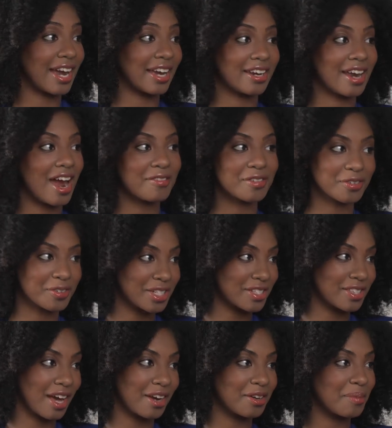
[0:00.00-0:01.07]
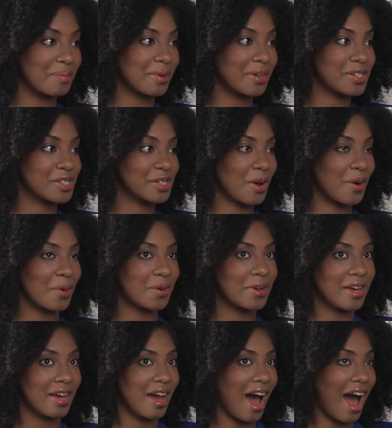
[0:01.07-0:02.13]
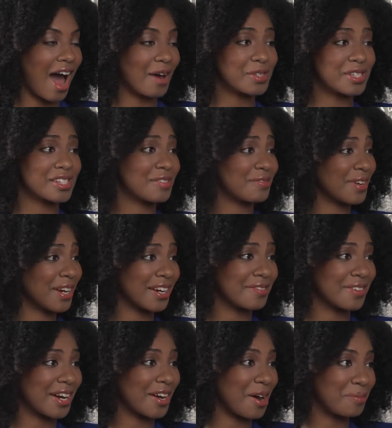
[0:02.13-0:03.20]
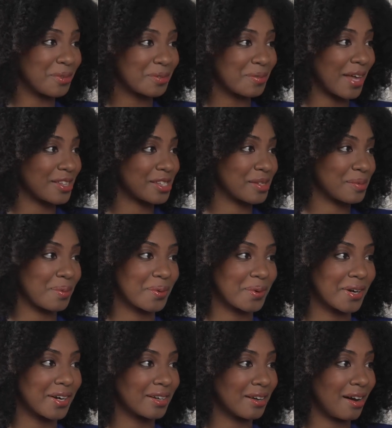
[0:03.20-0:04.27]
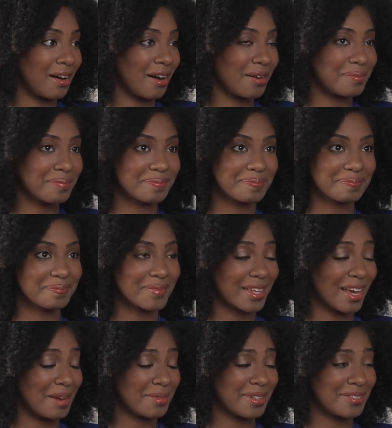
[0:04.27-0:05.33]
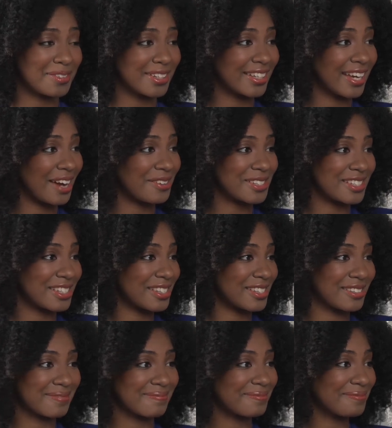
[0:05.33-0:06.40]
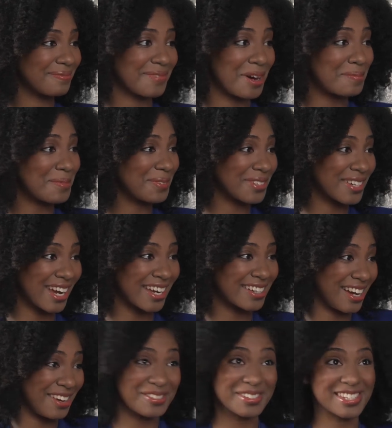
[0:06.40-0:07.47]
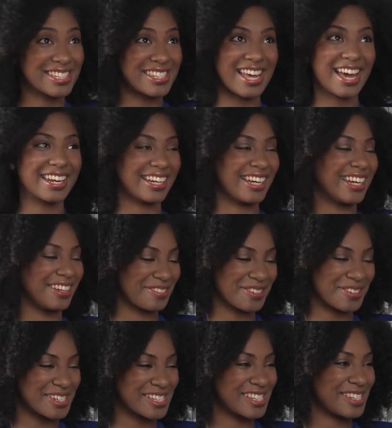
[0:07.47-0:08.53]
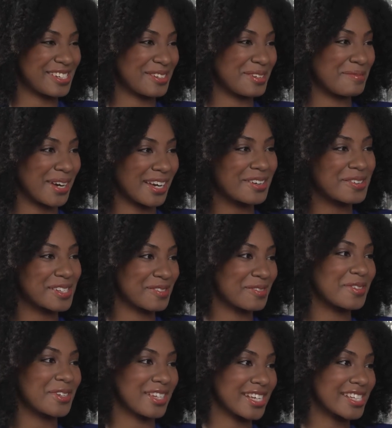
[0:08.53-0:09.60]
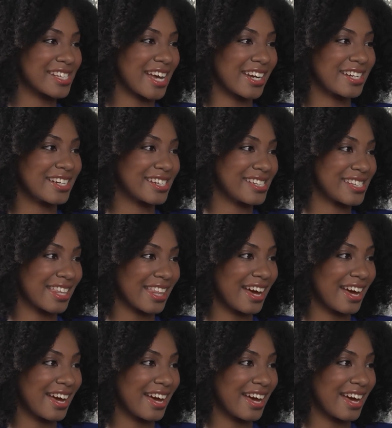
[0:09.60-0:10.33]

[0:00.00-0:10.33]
I could ever reach that number. So I was just very, very humbled by the support. I mean, really, I was just humbled. I was excited, of course, too, but it was really exciting to see